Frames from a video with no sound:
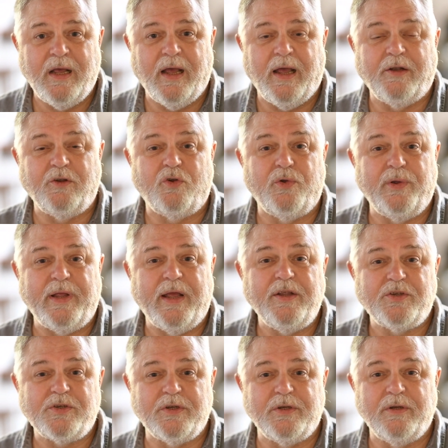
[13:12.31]
and
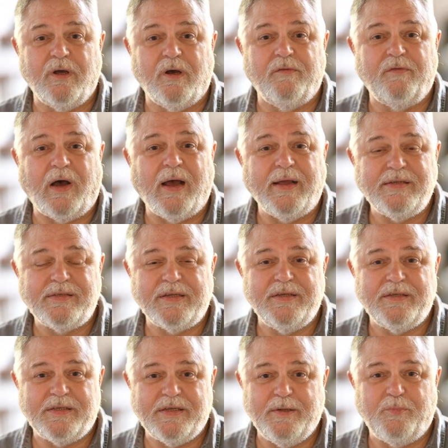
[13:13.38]
creation of
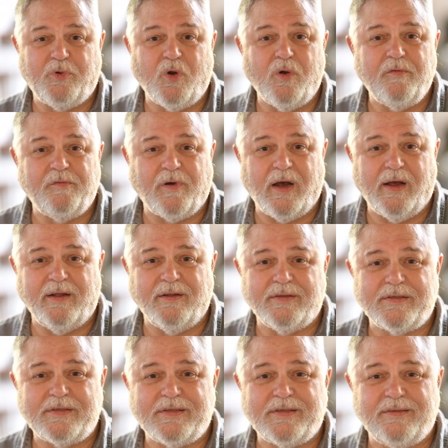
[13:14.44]
ICC profiles.